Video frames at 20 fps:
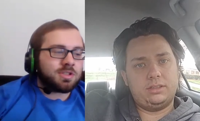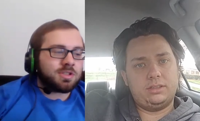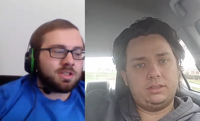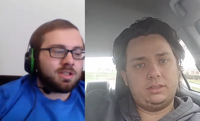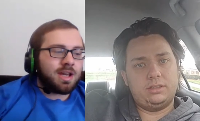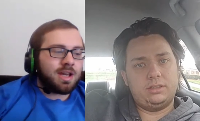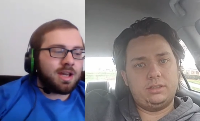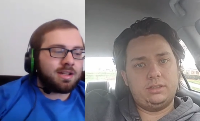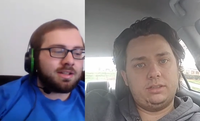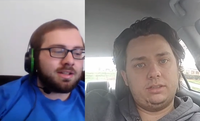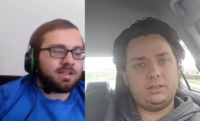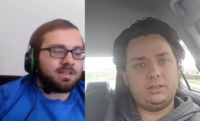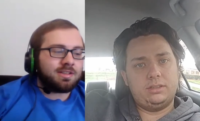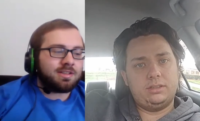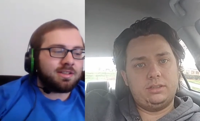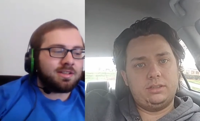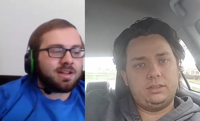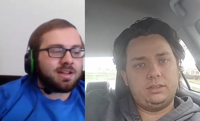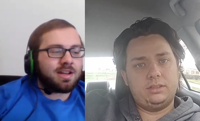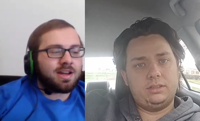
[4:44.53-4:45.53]
Speaker 1: too. As a
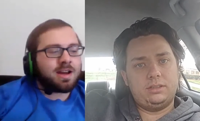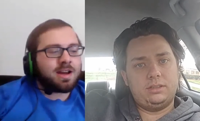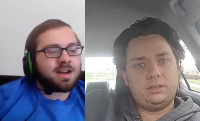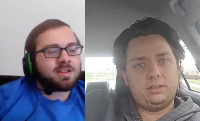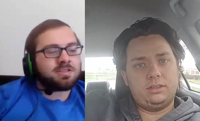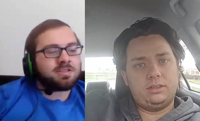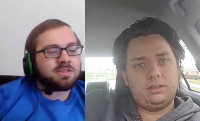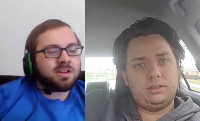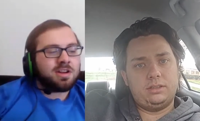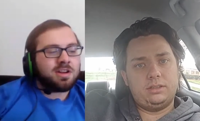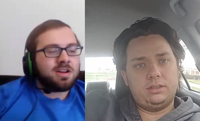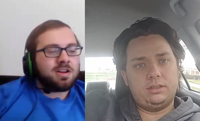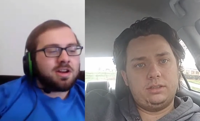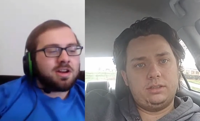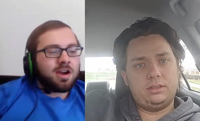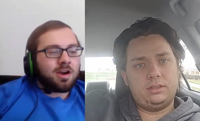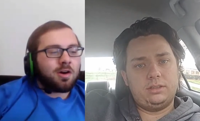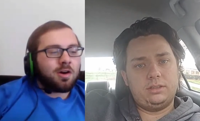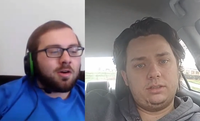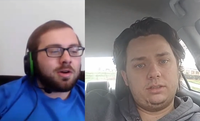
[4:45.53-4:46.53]
Yandy Diaz,
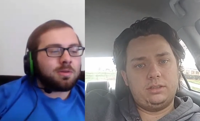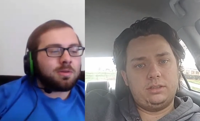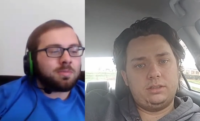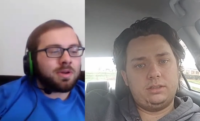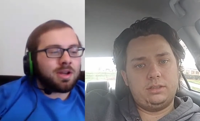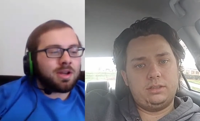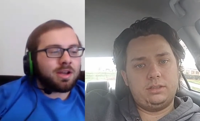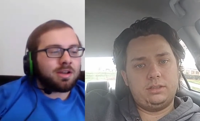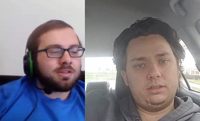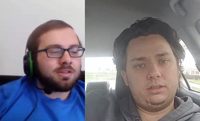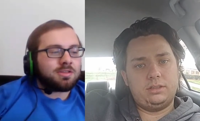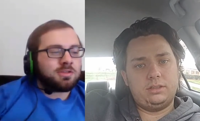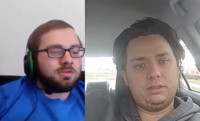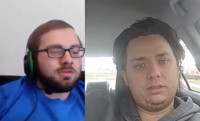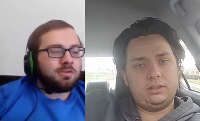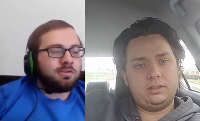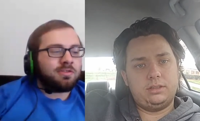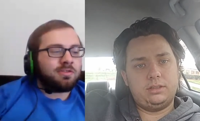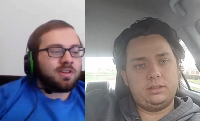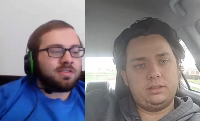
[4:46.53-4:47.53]
going pick
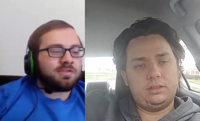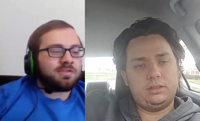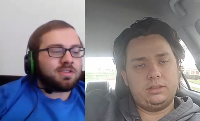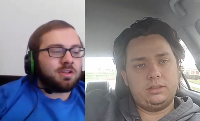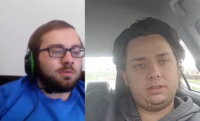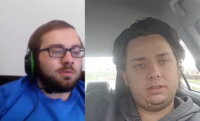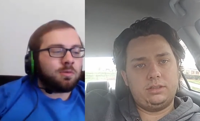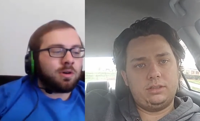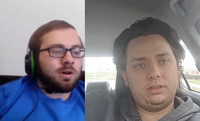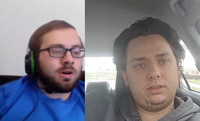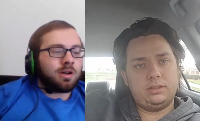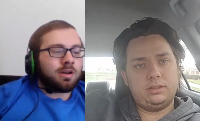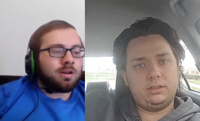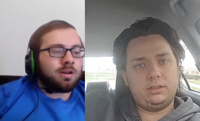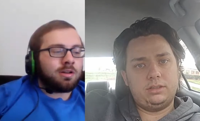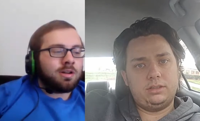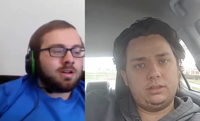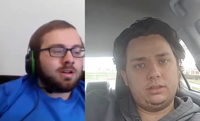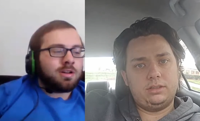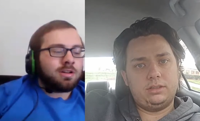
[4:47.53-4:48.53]

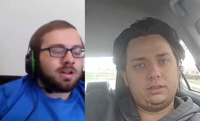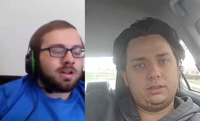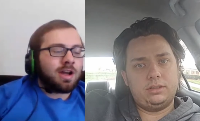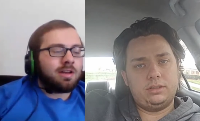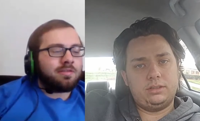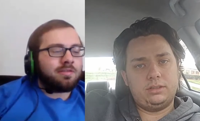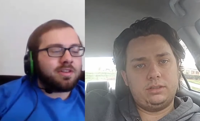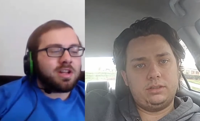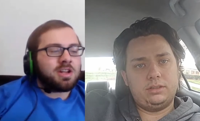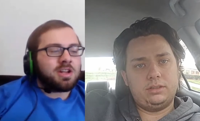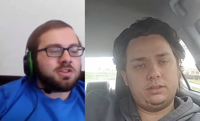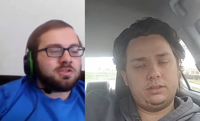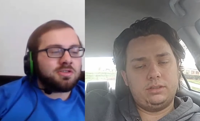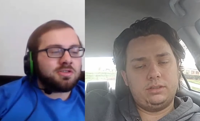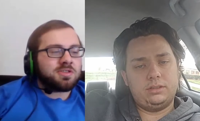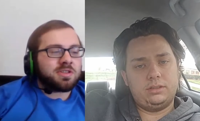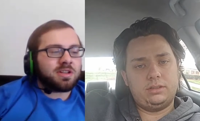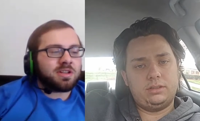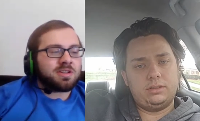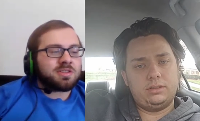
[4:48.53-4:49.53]
251. Kind of an
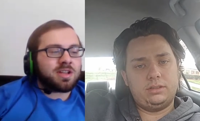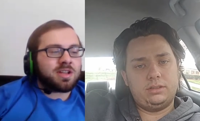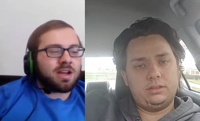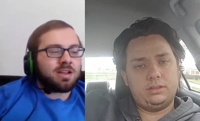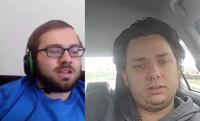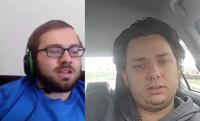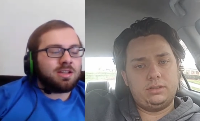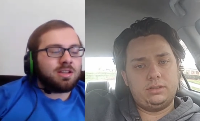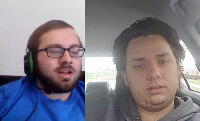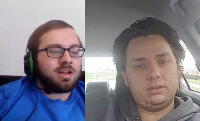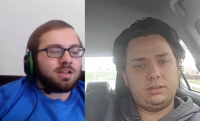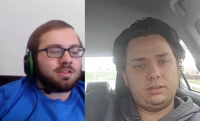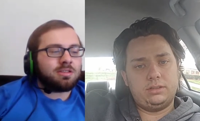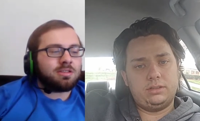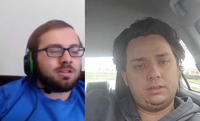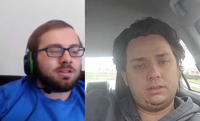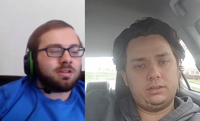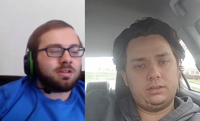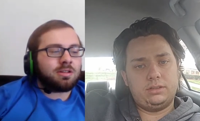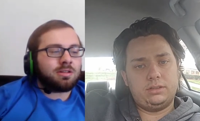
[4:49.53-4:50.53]
interesting stat. He
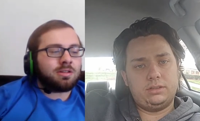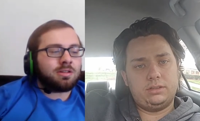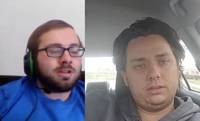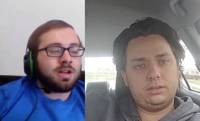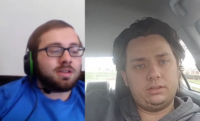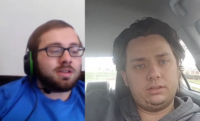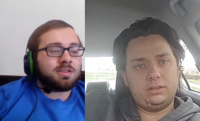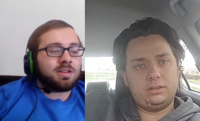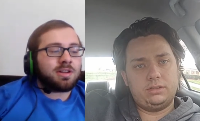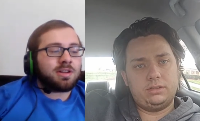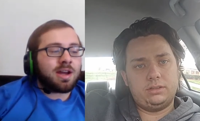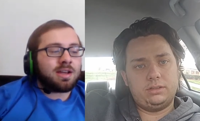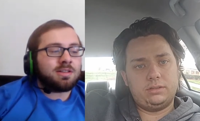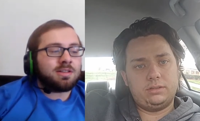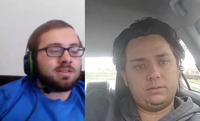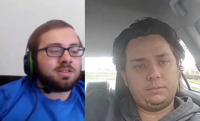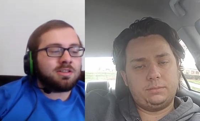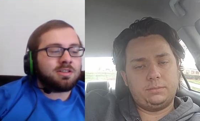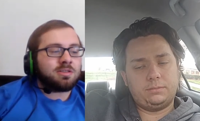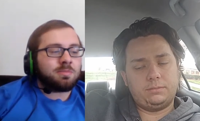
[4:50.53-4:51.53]
hit the he had the
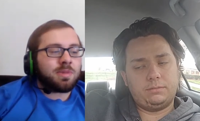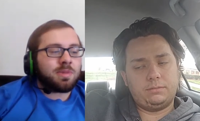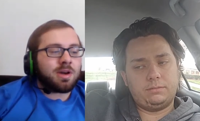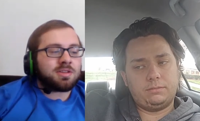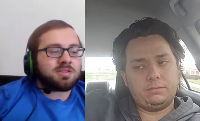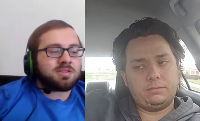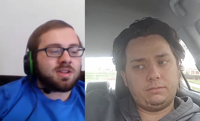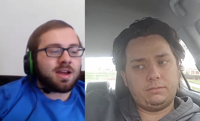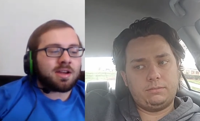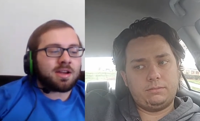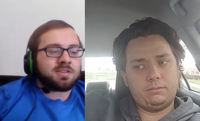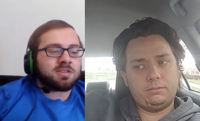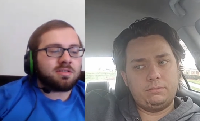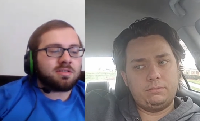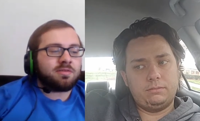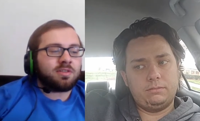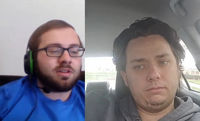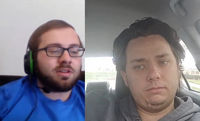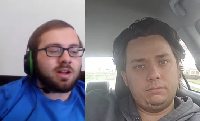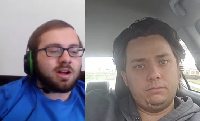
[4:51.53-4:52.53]
19th best
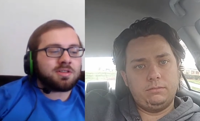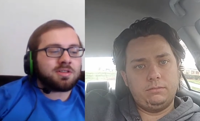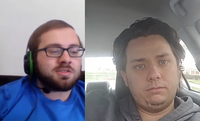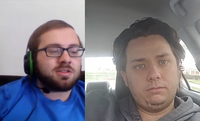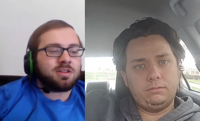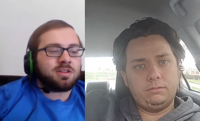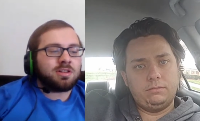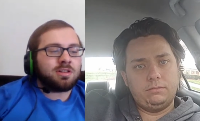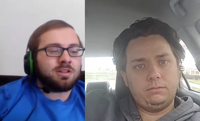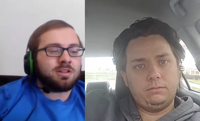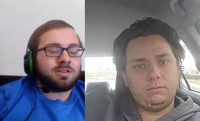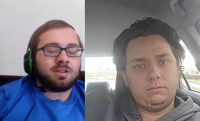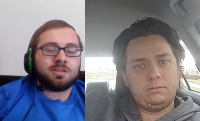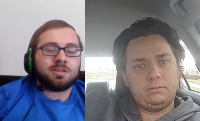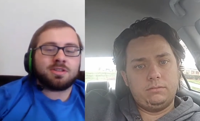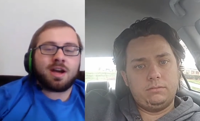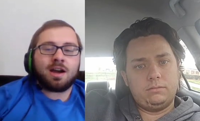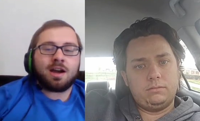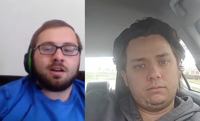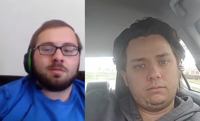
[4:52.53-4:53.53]
exit velocity in
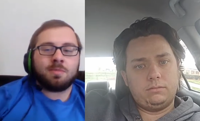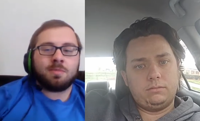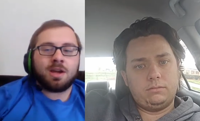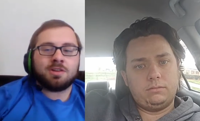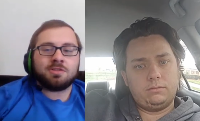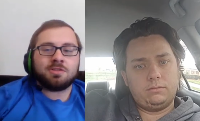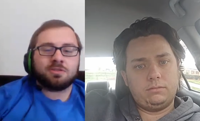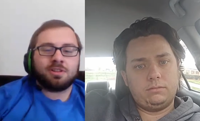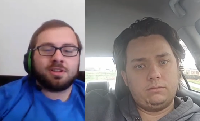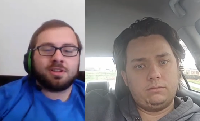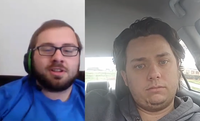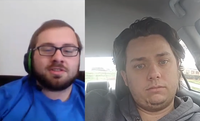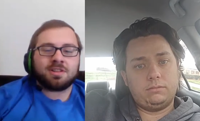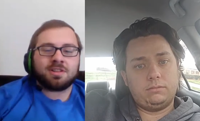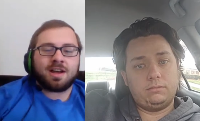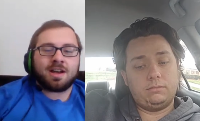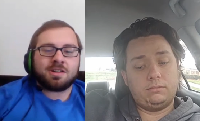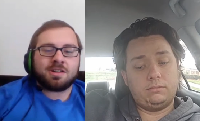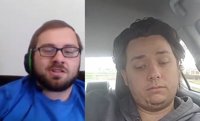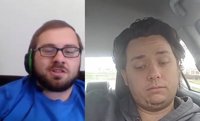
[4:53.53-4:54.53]
the entire major
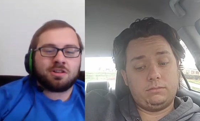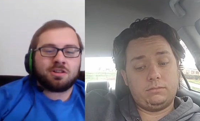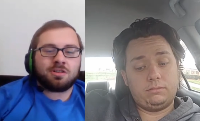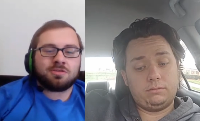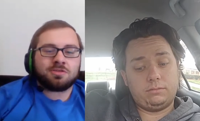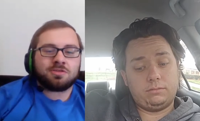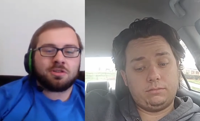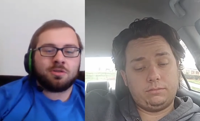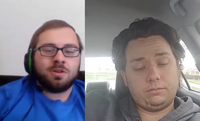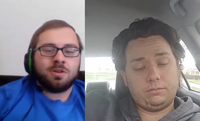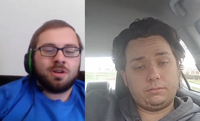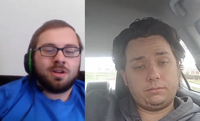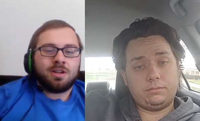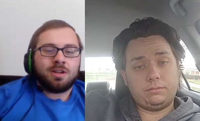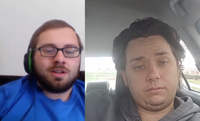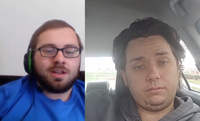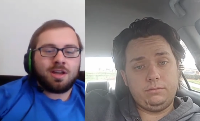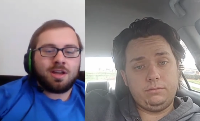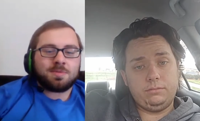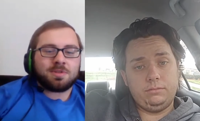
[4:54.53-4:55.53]
leagues last year. So
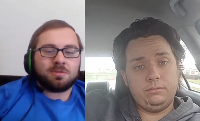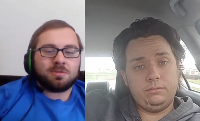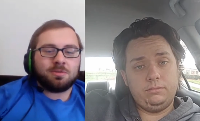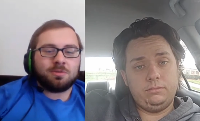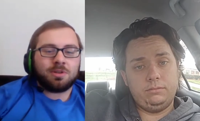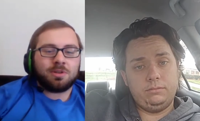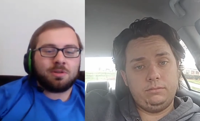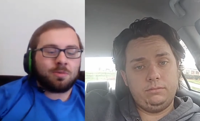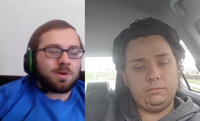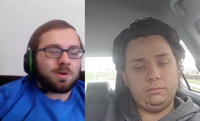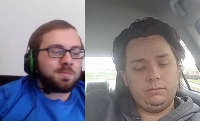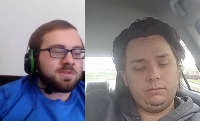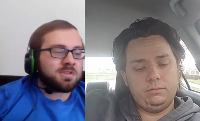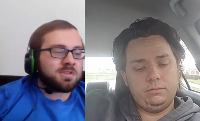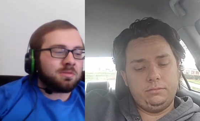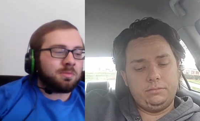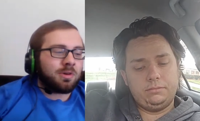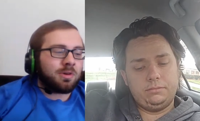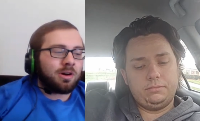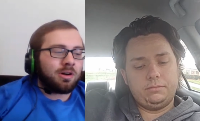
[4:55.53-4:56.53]
he absolutely
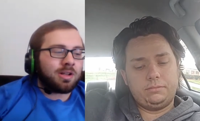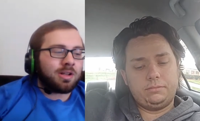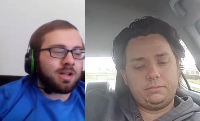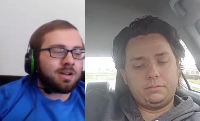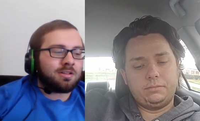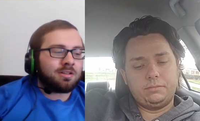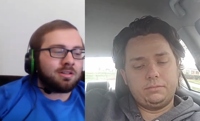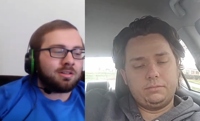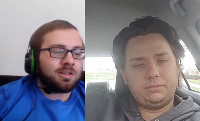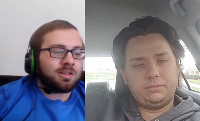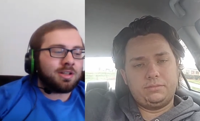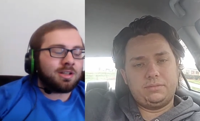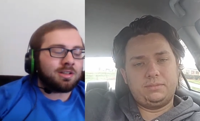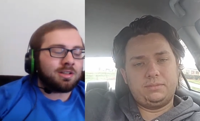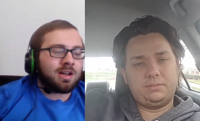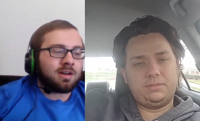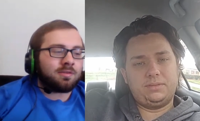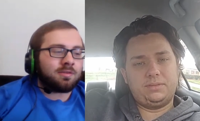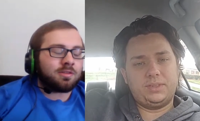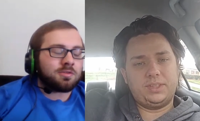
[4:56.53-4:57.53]
rips the ball at an
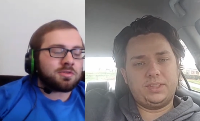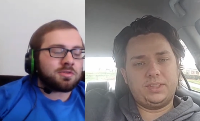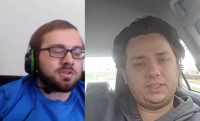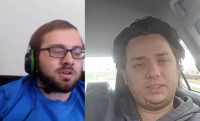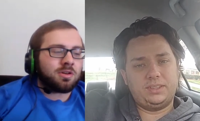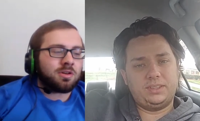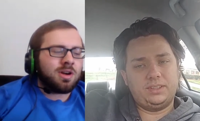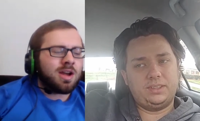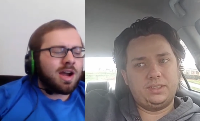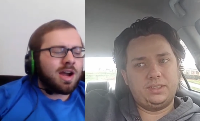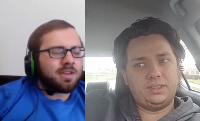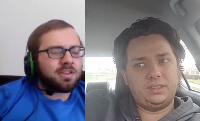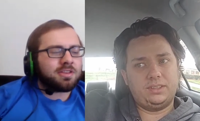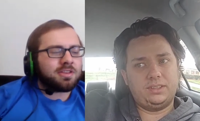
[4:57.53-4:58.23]
elite level. So